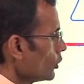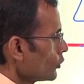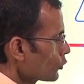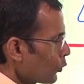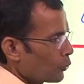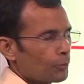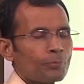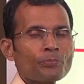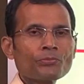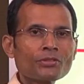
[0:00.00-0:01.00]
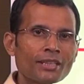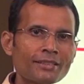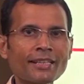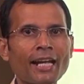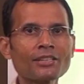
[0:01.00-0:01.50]
So,
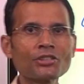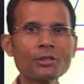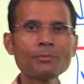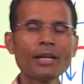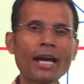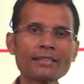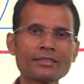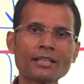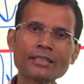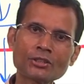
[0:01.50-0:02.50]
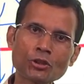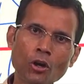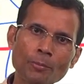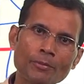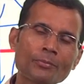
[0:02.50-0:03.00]
this calcium has done its
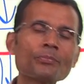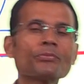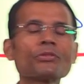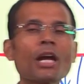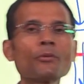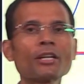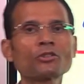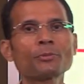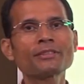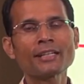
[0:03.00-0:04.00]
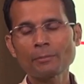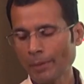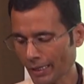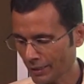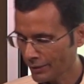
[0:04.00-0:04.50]
job, now it has to be sent
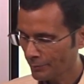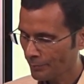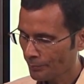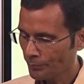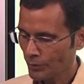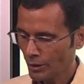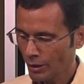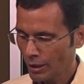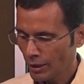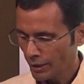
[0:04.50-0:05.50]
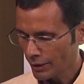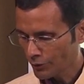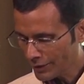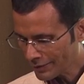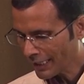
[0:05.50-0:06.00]
back. Now
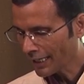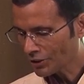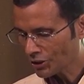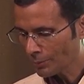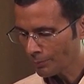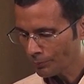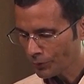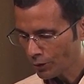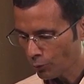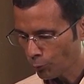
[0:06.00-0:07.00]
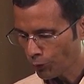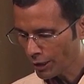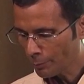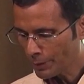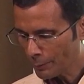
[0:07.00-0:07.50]
this calcium
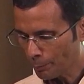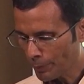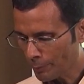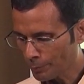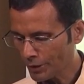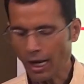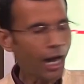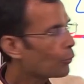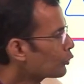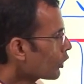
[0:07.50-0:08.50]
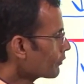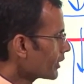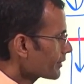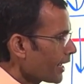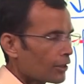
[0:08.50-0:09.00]
will be pumped out of
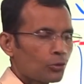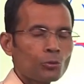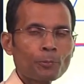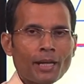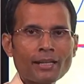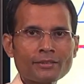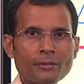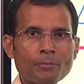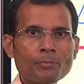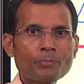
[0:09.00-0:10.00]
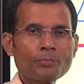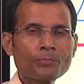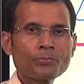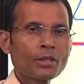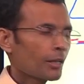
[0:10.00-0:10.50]
the sarcoplasm
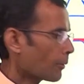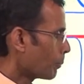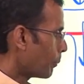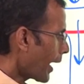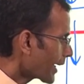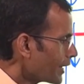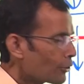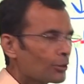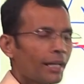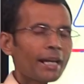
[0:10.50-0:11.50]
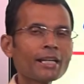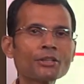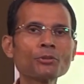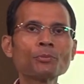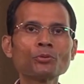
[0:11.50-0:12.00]
back into the
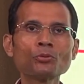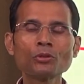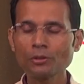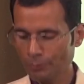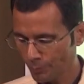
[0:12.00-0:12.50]
L-tubule